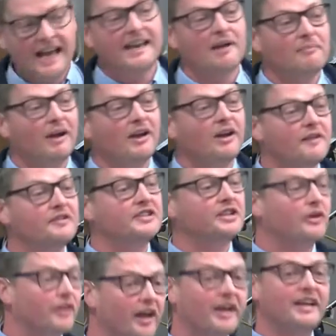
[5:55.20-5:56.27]
down my life so
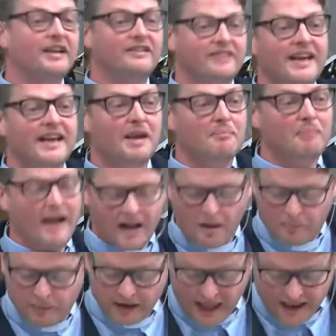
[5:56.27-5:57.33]
that I can take it back
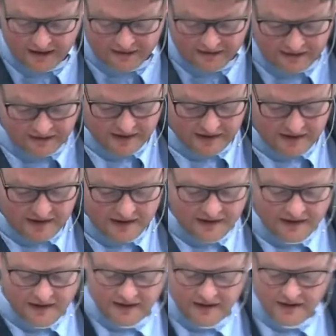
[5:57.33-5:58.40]
up again."
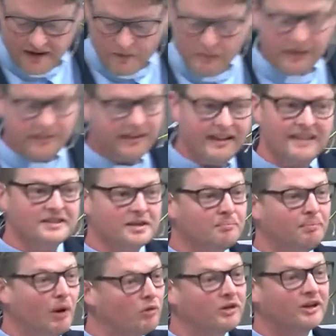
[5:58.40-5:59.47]
And we think that's a
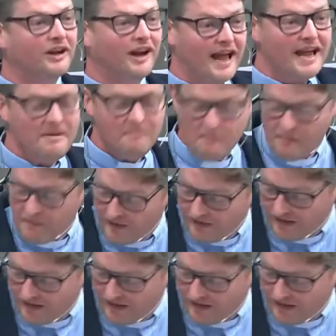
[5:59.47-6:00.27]
bold claim.